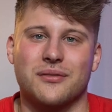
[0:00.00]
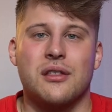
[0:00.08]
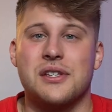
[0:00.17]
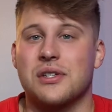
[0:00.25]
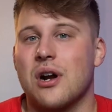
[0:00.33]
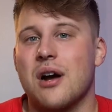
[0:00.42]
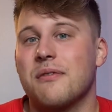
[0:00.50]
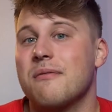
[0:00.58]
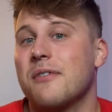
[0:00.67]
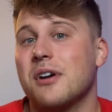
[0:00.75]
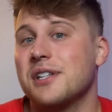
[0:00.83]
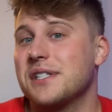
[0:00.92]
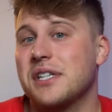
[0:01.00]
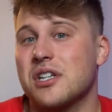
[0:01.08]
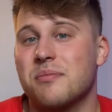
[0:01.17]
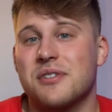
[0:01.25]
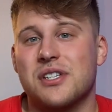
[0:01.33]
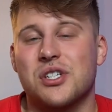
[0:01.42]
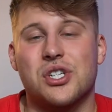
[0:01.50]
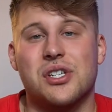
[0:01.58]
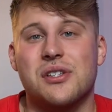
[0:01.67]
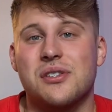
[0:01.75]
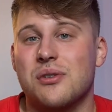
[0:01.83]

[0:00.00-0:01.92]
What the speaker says: These are often volunteer positions.